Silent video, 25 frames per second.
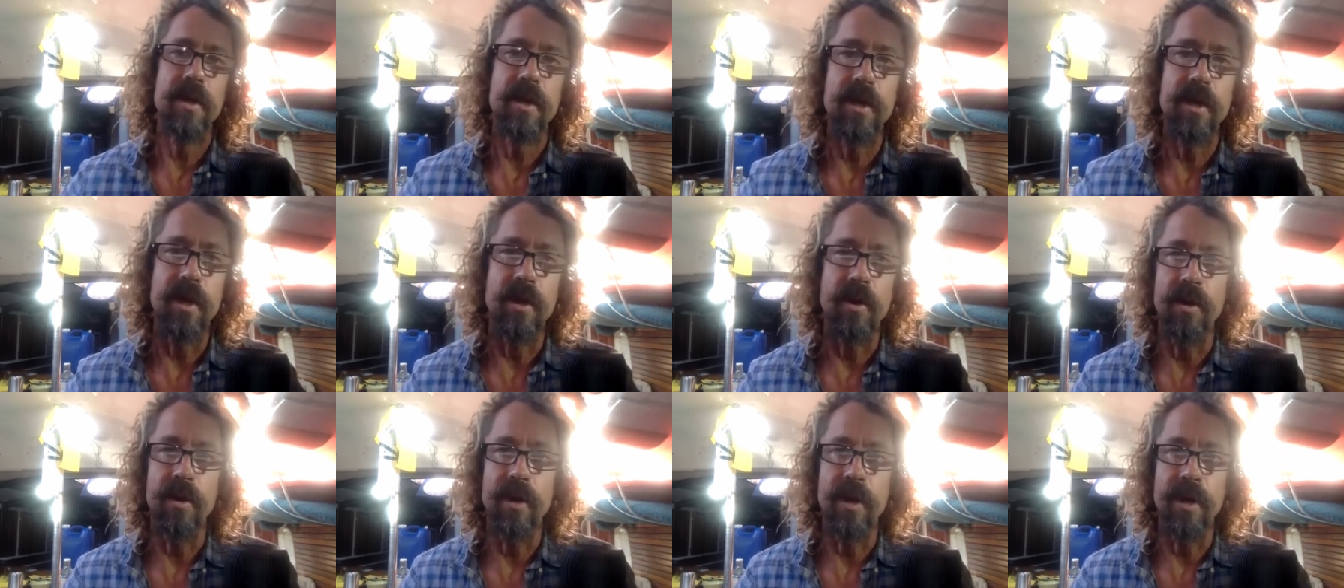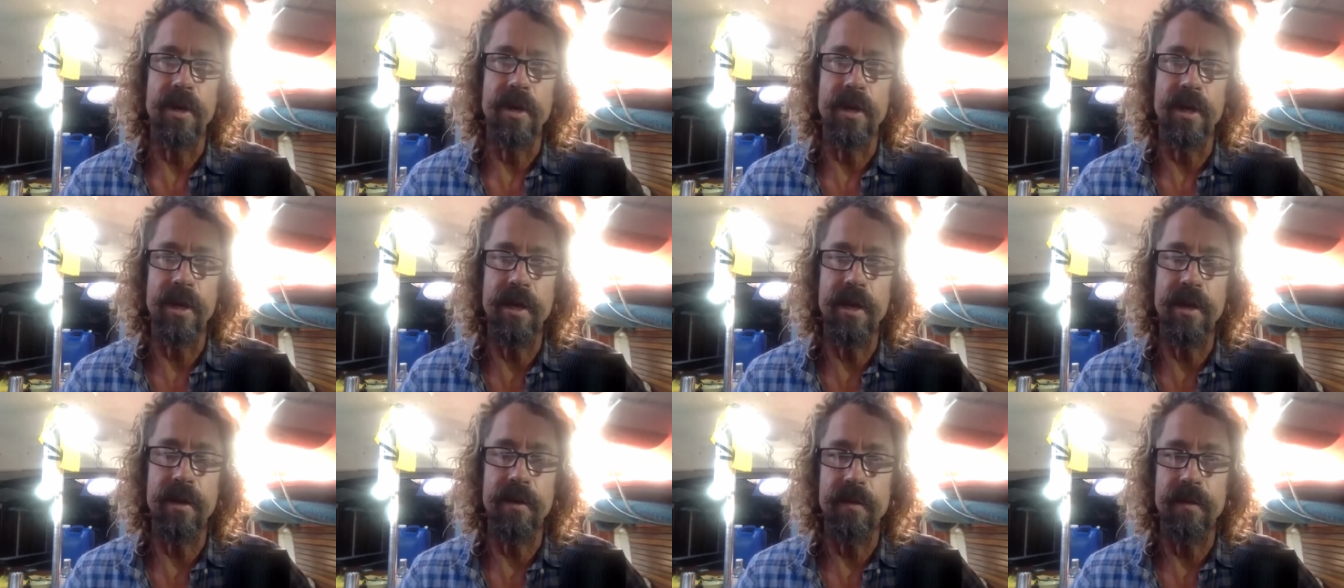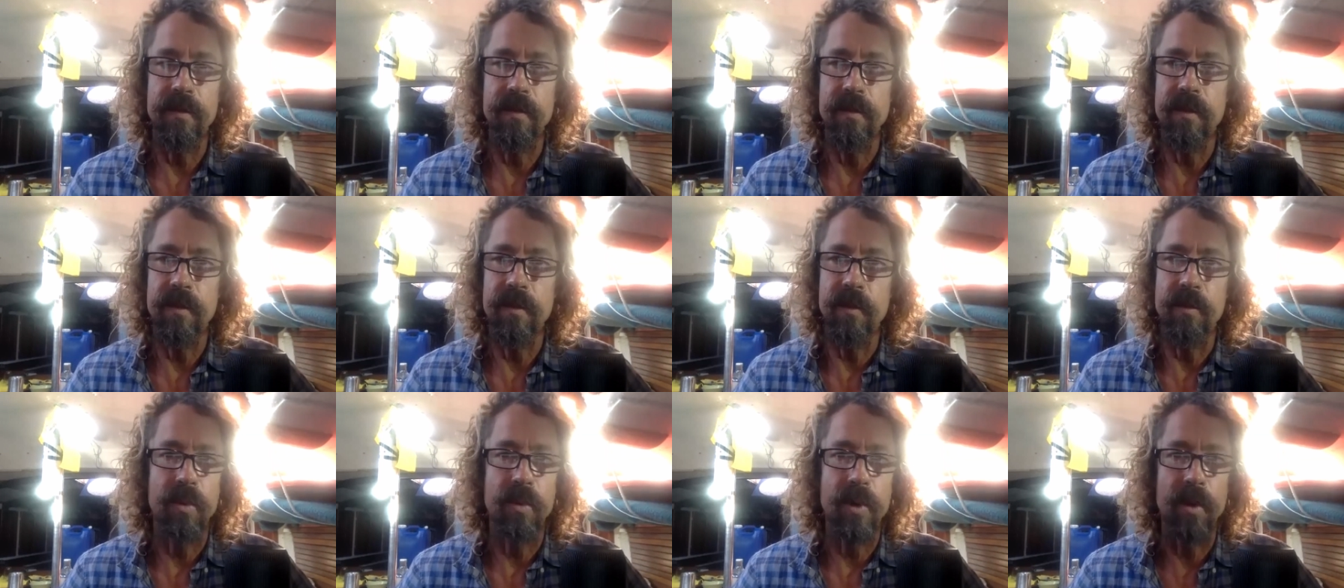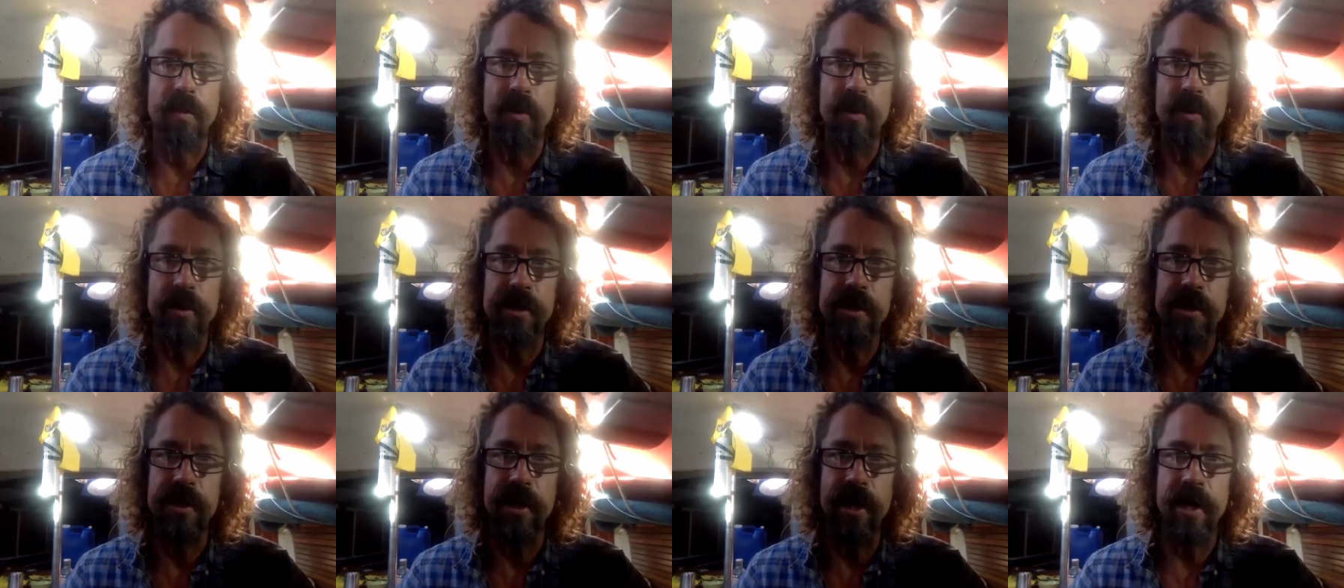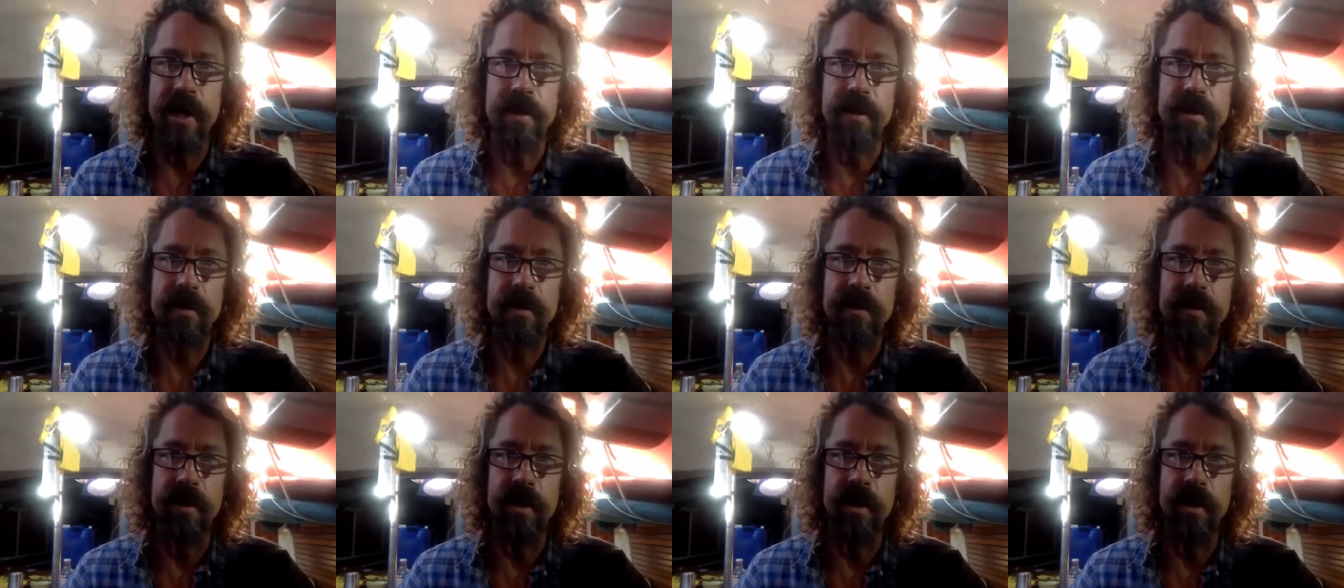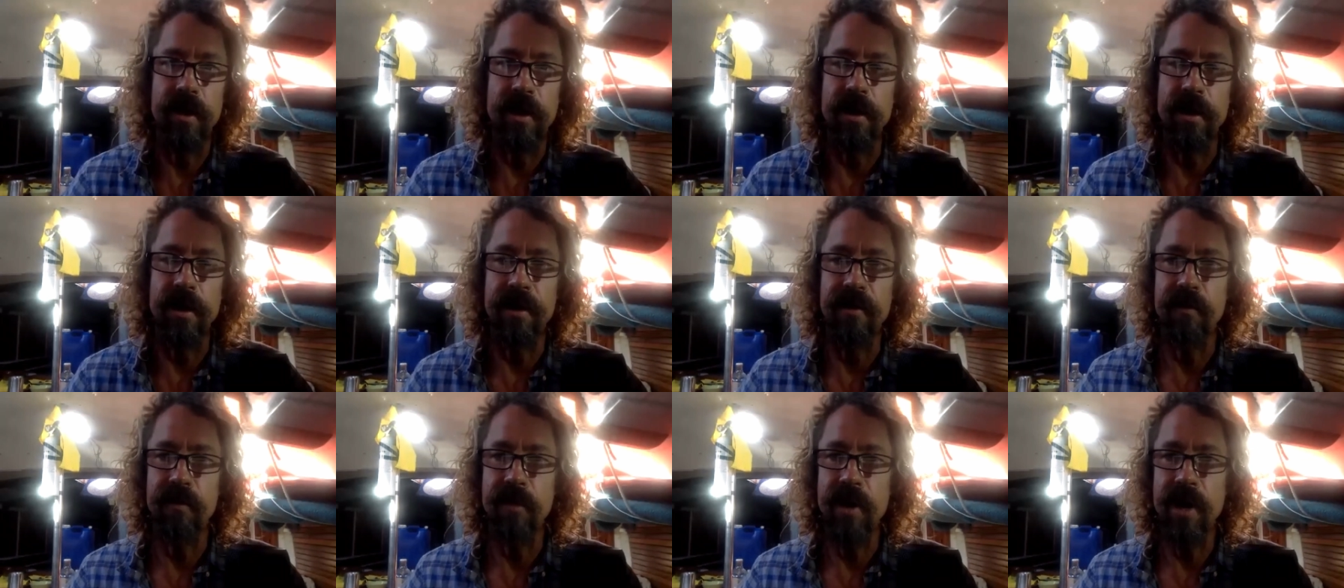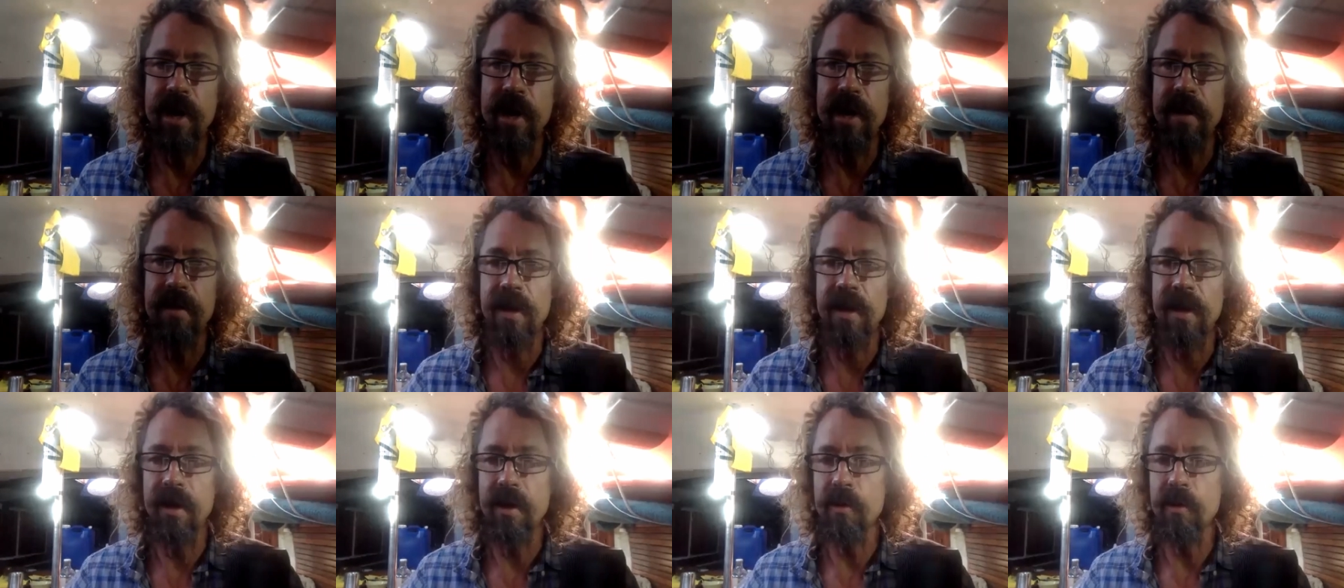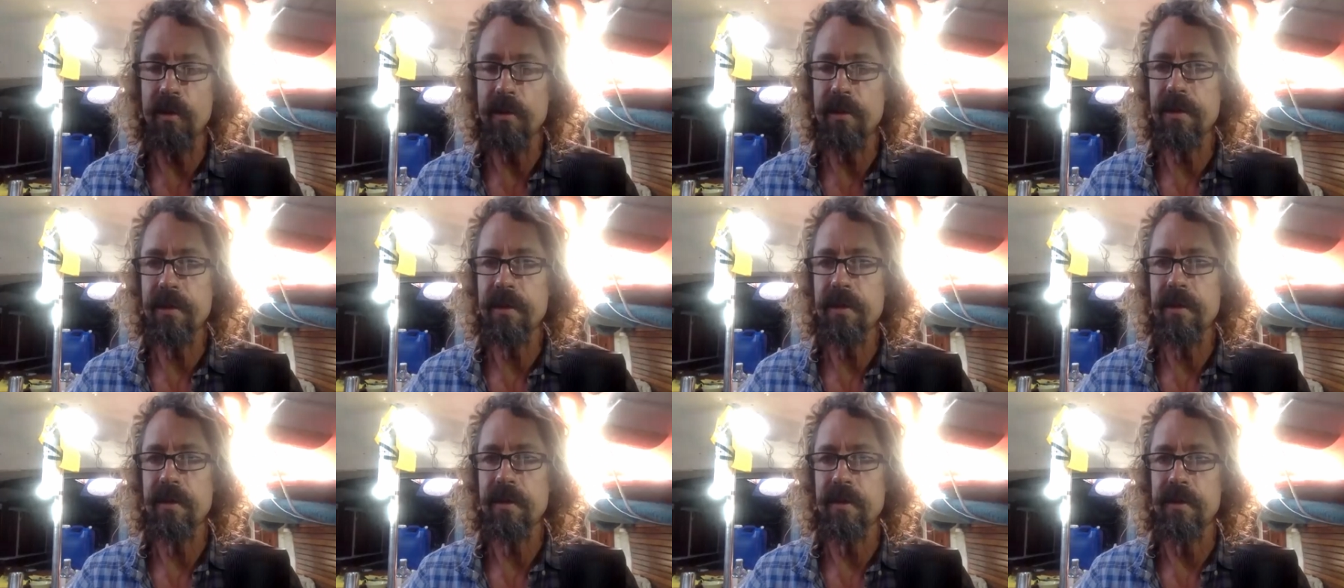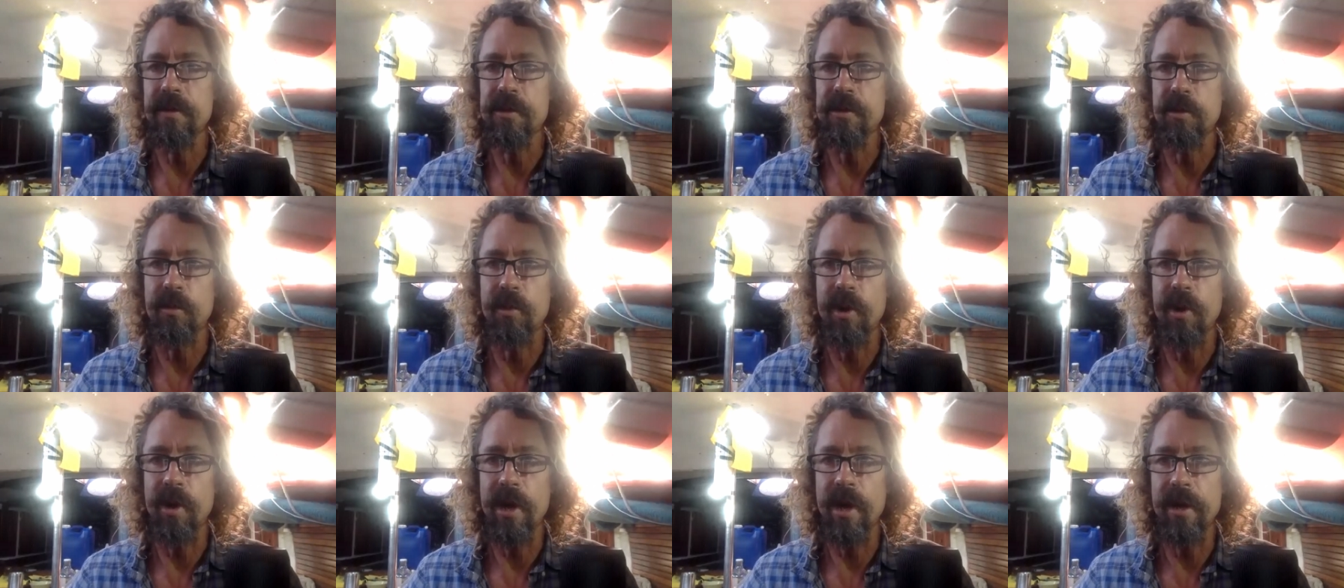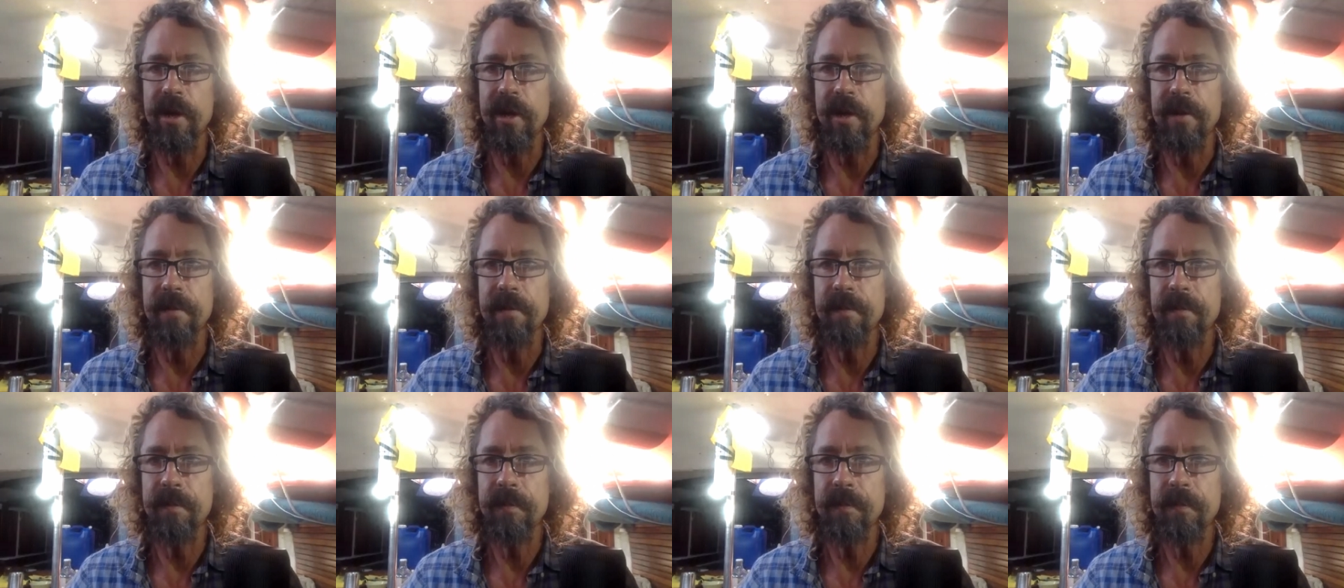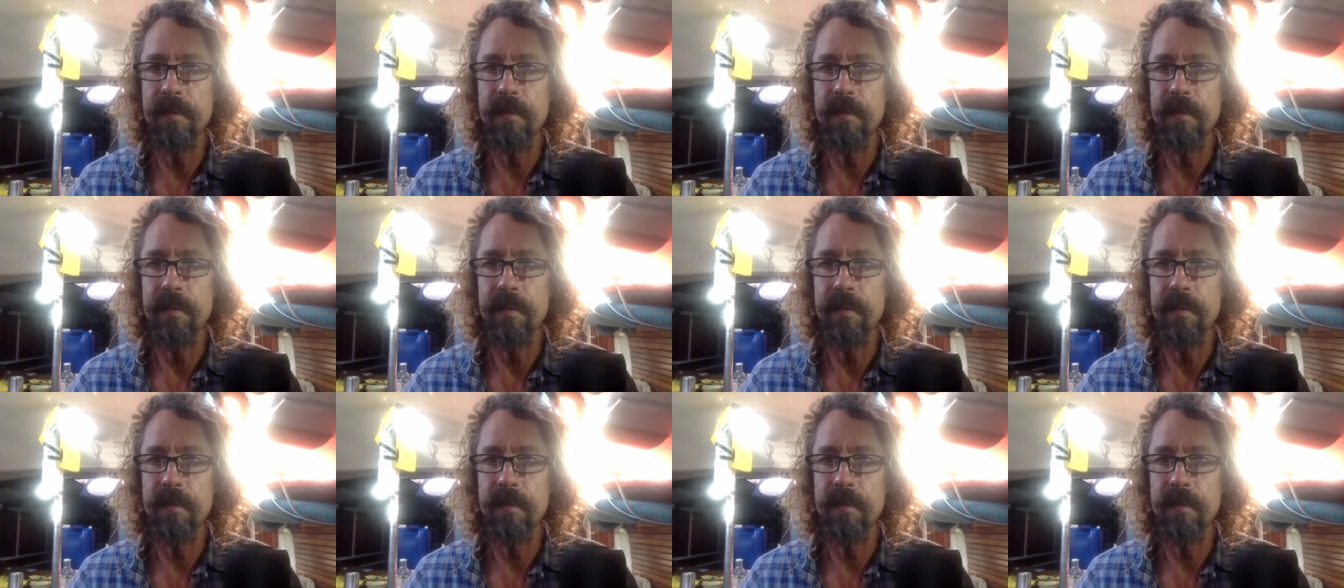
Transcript: You know, again, appreciate the clarity of mind, the health, the sobriety,